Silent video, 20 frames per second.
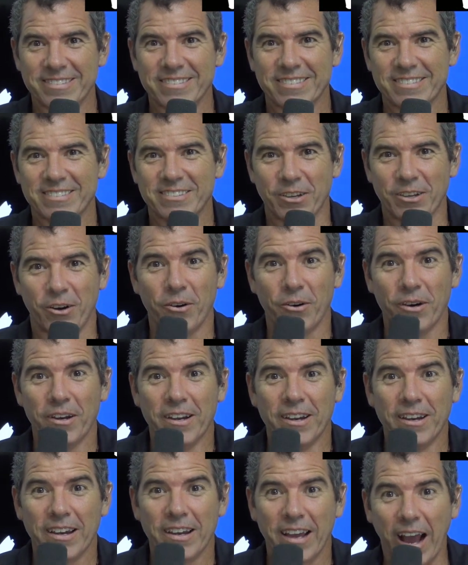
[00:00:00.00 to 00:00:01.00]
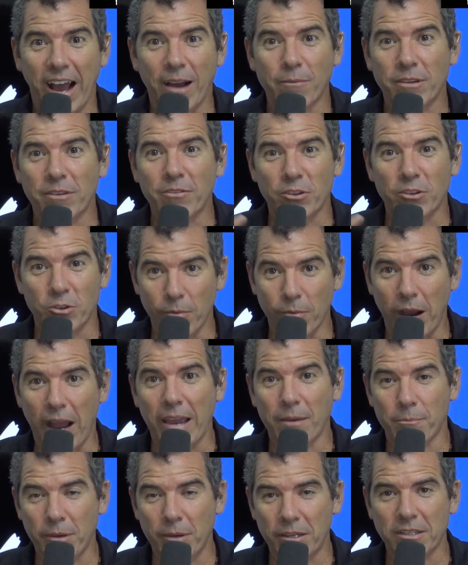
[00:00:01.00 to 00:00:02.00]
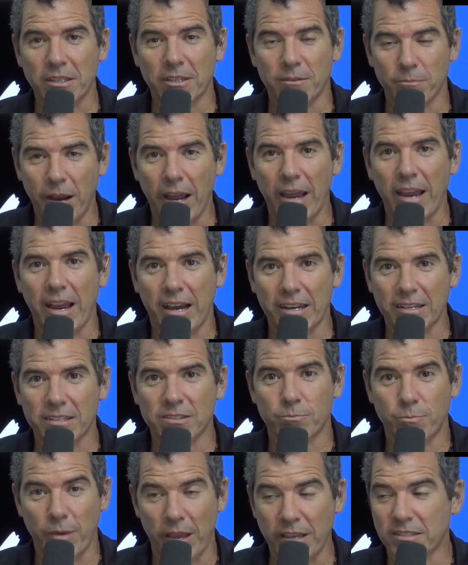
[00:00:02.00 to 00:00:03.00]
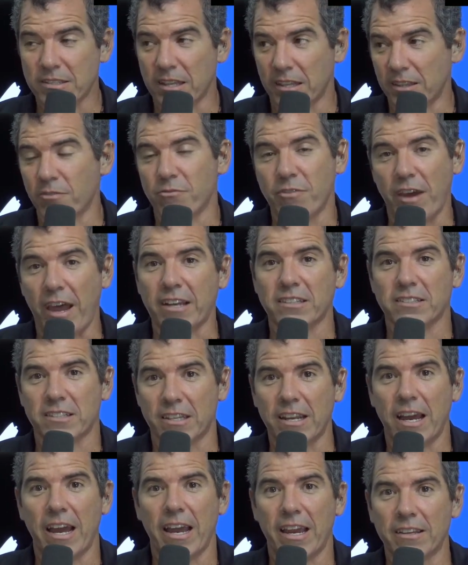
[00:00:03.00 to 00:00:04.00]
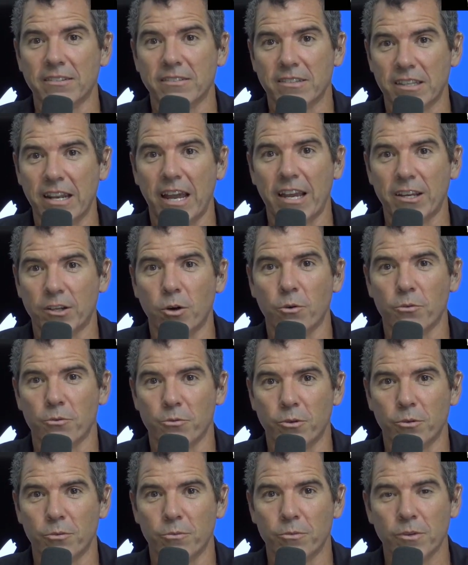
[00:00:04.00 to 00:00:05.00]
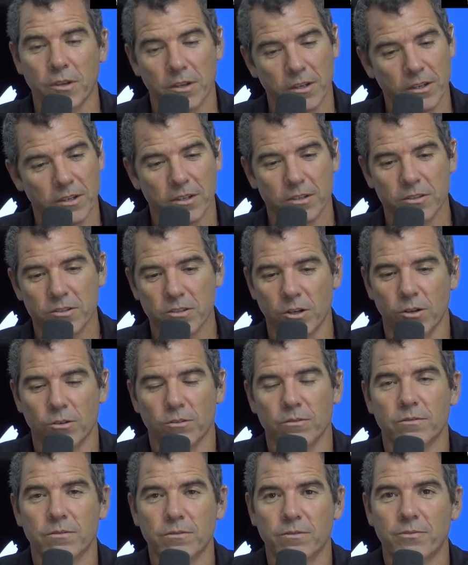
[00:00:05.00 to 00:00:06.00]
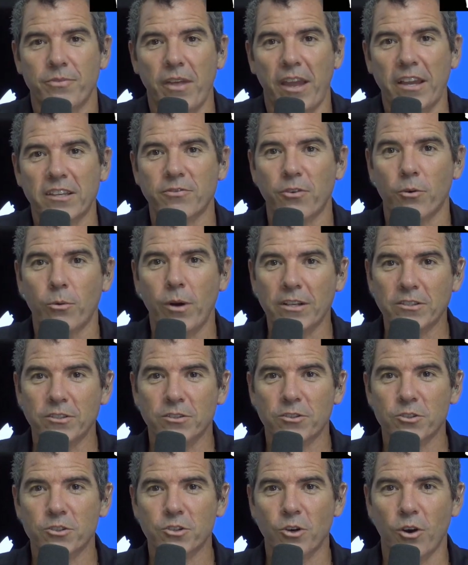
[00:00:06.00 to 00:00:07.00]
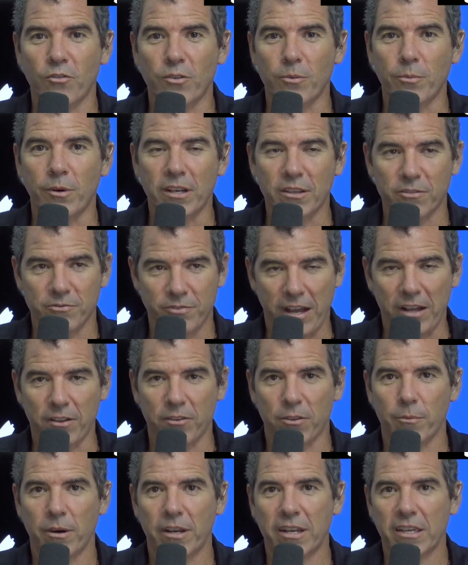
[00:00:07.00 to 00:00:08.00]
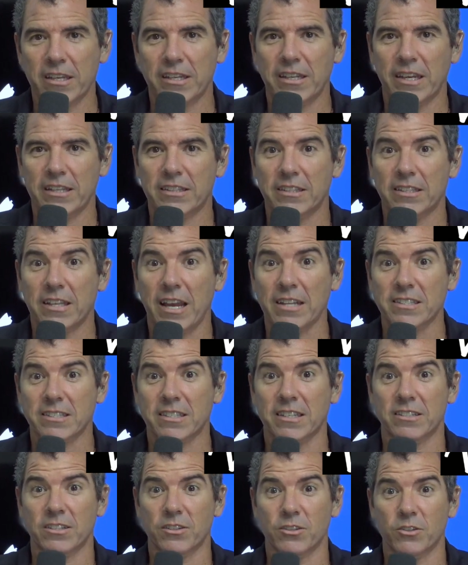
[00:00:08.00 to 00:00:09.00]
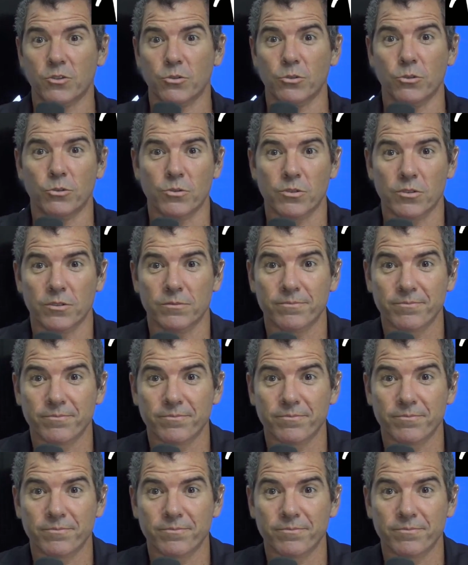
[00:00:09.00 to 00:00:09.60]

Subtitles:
So I'm giving you my opinion, my honest, based on the facts that I go through. So thanks for watching the show, everybody. Follow the money, connect the dots, get to the truth.